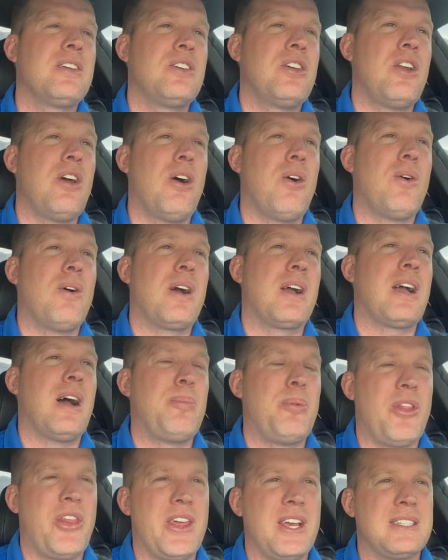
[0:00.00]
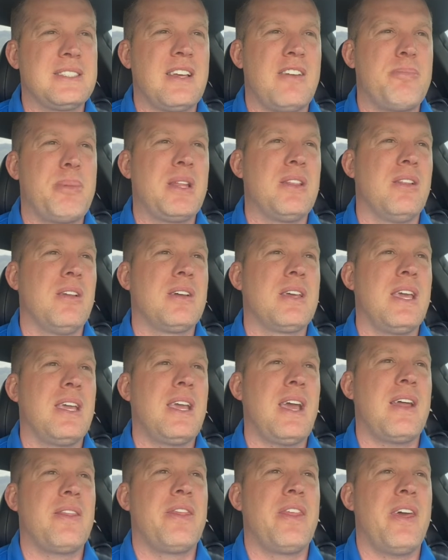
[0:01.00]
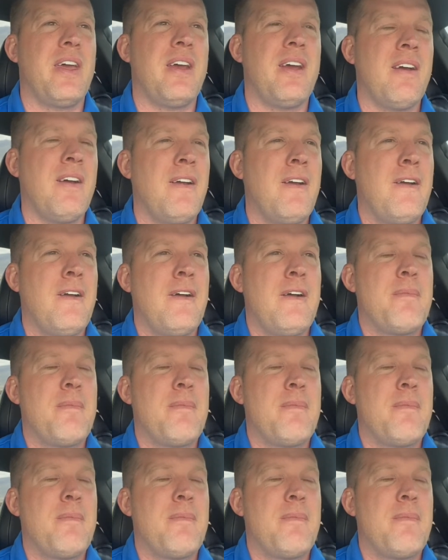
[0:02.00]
you know, a couple things I've been looking at there.